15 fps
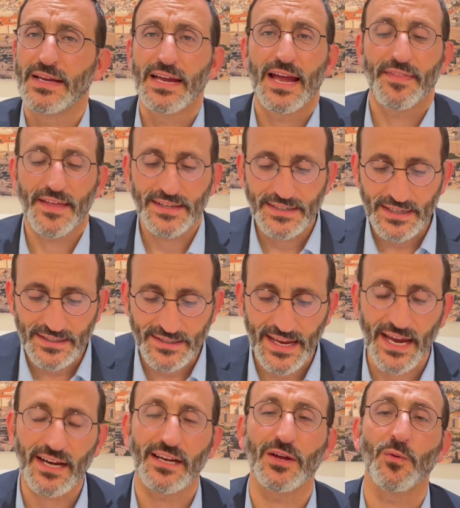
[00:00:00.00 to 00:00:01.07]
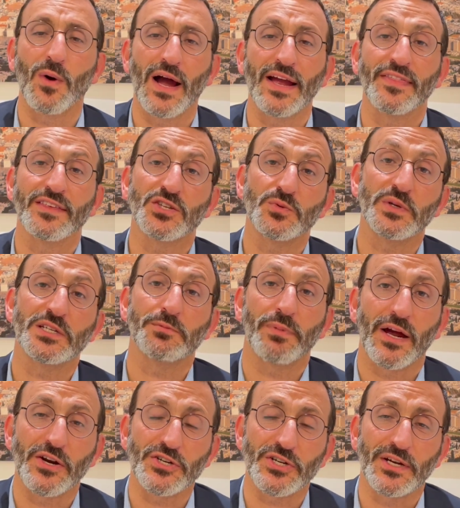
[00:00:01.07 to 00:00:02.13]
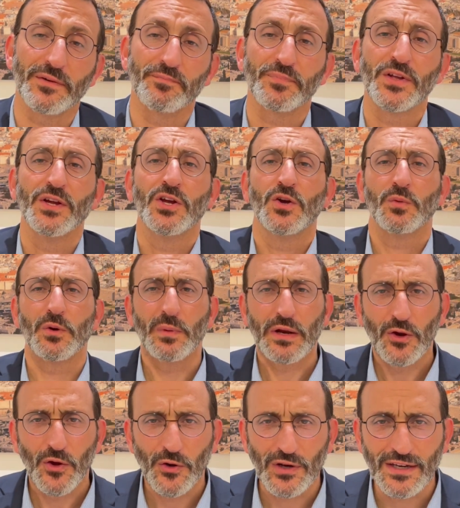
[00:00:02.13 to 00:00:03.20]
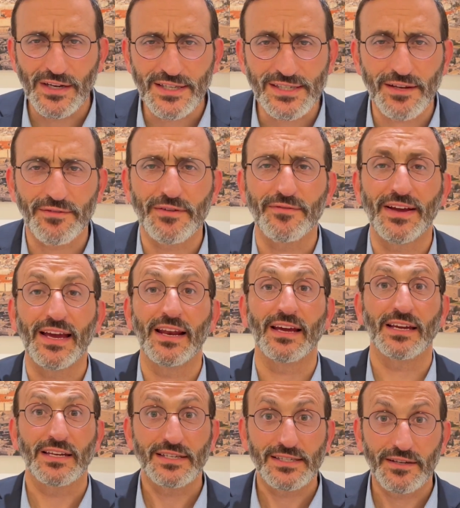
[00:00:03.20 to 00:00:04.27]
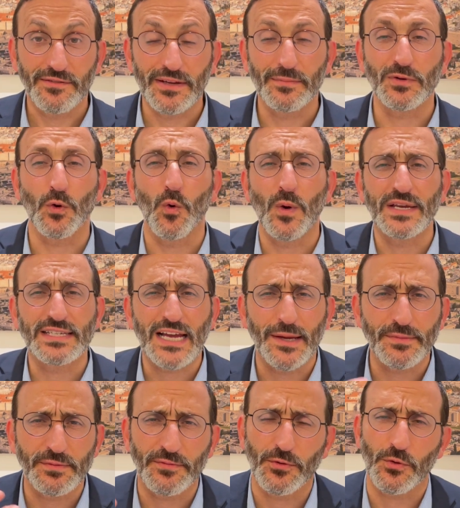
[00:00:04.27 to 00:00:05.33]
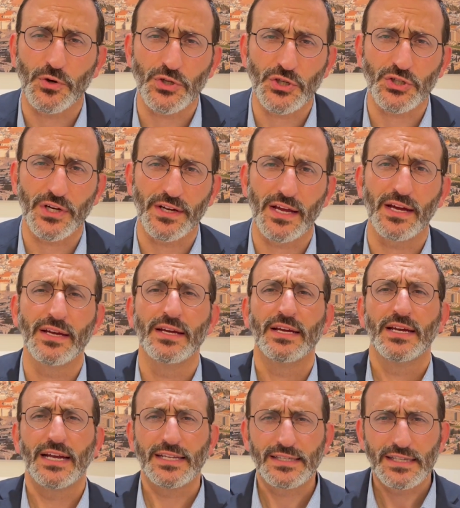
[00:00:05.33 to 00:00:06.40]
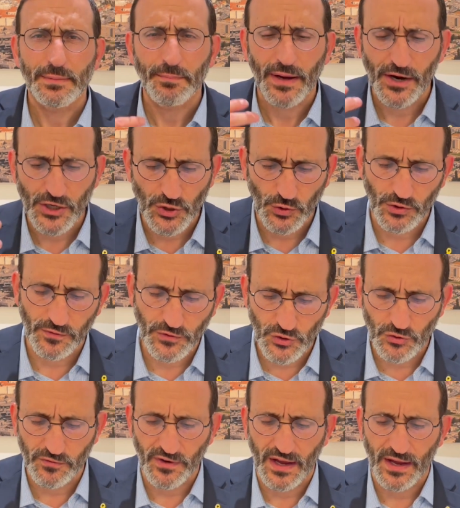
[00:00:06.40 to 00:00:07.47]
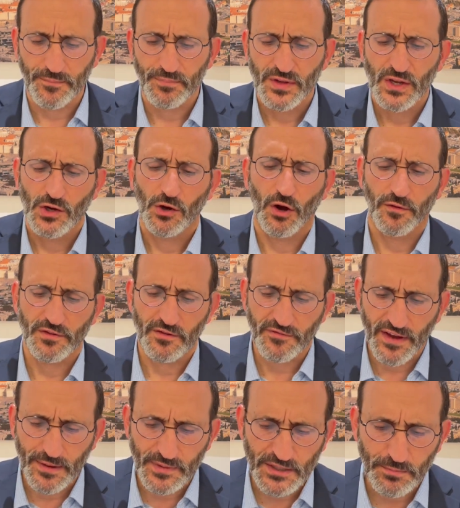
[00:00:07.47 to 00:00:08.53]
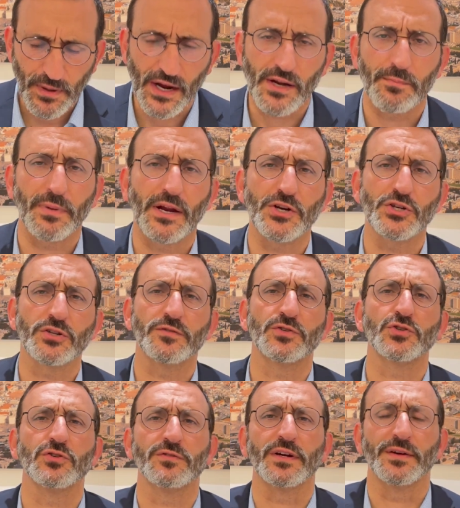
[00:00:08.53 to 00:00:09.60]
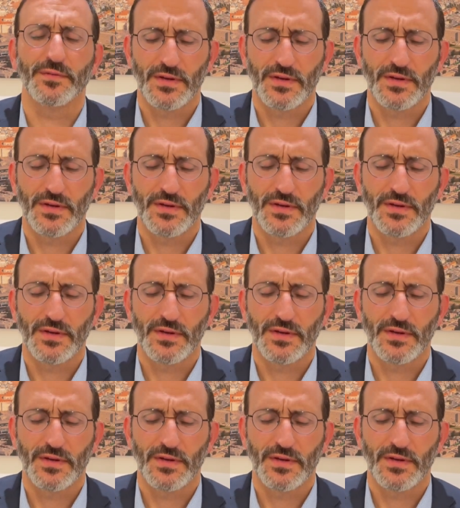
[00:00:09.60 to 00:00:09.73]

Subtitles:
And that's exactly why in this week's parasha, when we learn in Nitzavim-Vayeilech, and Nitzavim, it always comes before Rosh Hashanah. It's the parashot of teshuva, of the famous parasha of teshuva.